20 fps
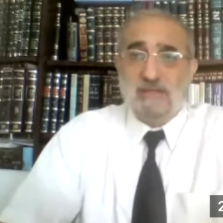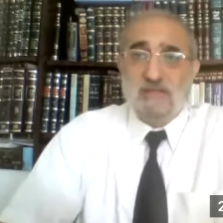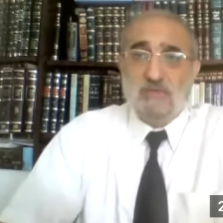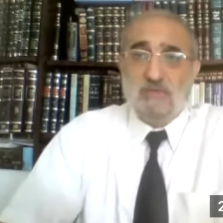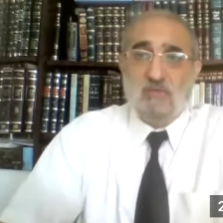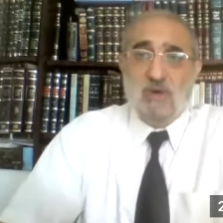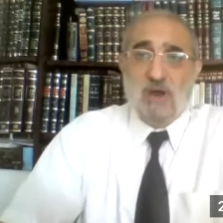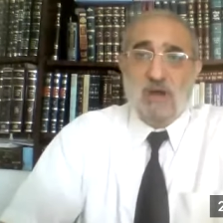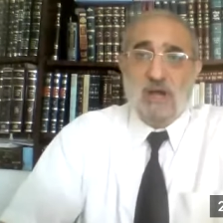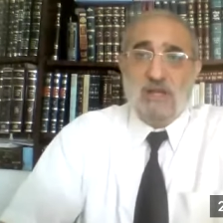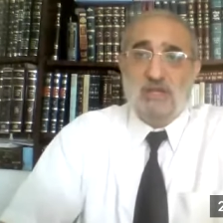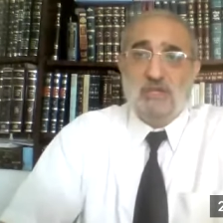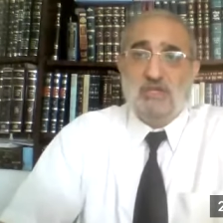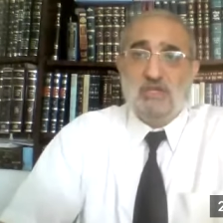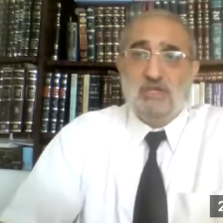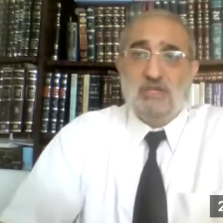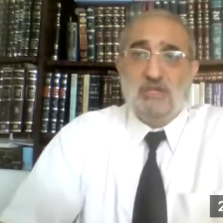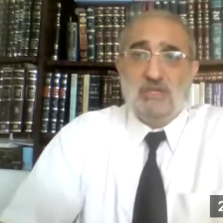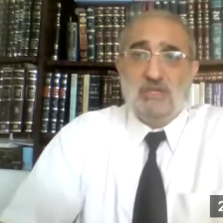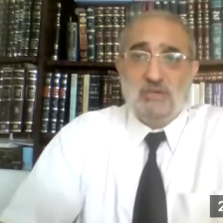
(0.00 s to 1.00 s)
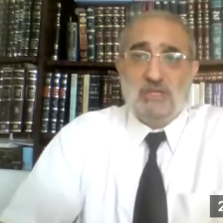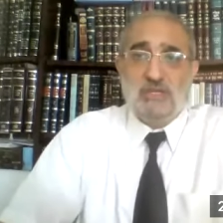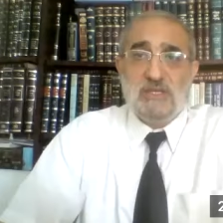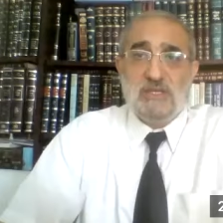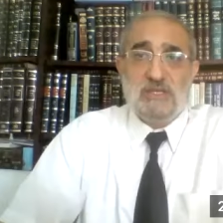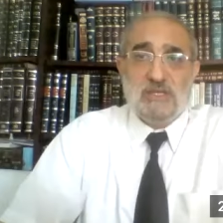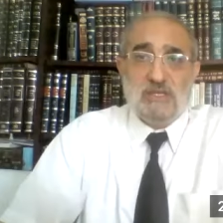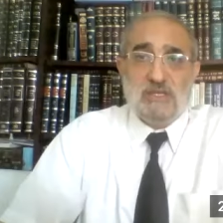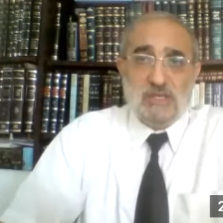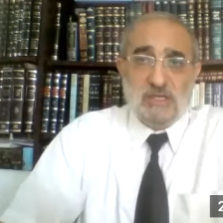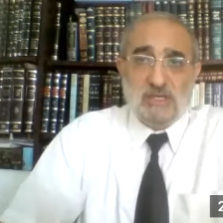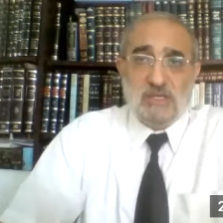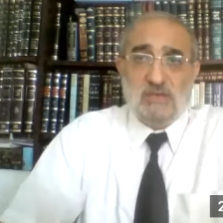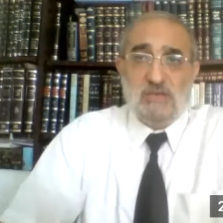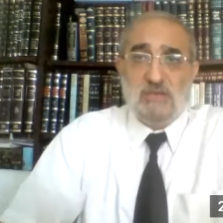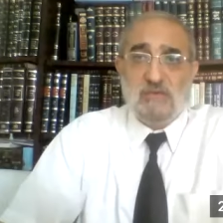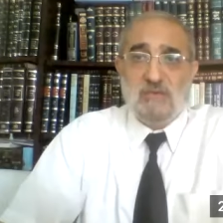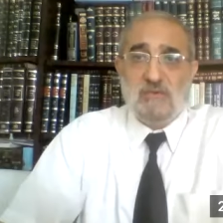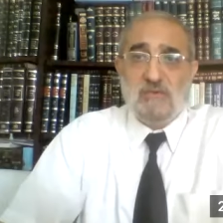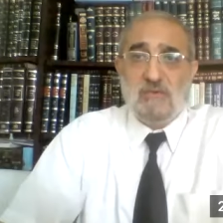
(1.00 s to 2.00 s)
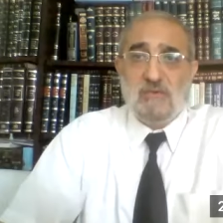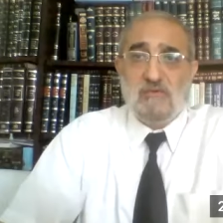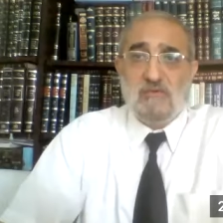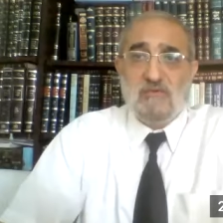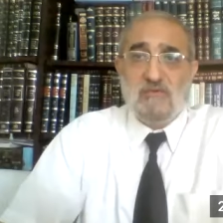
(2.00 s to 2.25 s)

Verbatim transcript: why shouldn't you